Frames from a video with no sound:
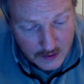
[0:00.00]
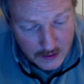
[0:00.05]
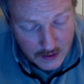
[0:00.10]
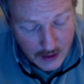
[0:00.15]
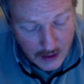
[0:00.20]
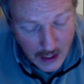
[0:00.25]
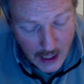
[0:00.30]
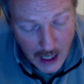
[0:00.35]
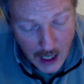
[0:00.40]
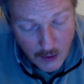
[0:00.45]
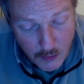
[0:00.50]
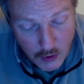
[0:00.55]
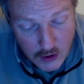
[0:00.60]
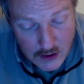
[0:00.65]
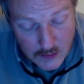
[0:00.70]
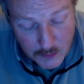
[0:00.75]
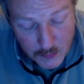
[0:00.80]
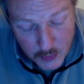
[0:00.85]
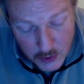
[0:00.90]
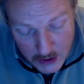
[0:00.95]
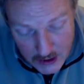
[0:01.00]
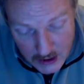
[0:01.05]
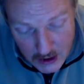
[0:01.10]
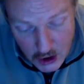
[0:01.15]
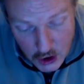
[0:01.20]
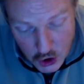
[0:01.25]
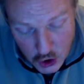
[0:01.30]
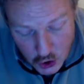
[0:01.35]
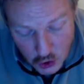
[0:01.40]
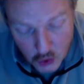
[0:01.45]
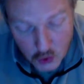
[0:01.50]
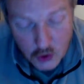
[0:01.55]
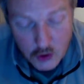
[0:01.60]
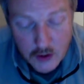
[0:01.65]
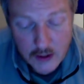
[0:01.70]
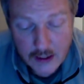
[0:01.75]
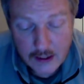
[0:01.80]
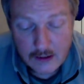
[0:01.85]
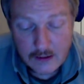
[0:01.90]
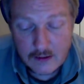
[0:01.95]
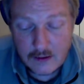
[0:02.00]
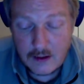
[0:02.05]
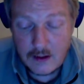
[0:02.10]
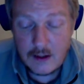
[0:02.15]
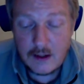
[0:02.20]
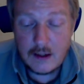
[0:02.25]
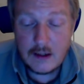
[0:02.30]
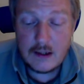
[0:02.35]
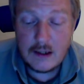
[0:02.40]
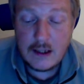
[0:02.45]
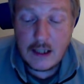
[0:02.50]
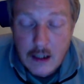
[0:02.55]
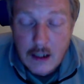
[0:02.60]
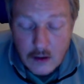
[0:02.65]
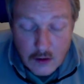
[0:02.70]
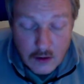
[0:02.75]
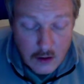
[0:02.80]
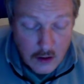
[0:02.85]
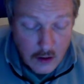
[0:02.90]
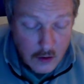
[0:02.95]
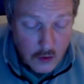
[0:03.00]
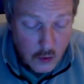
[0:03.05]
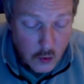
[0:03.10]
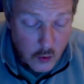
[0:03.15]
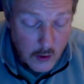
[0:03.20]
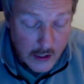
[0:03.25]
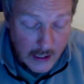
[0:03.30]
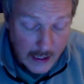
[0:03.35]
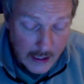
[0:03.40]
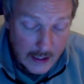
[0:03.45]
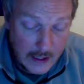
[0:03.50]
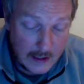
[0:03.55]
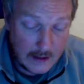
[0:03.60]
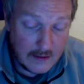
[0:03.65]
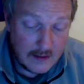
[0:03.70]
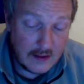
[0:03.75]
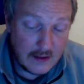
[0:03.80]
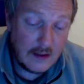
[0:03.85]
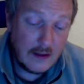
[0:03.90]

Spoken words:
was pretty sure that a year ago we had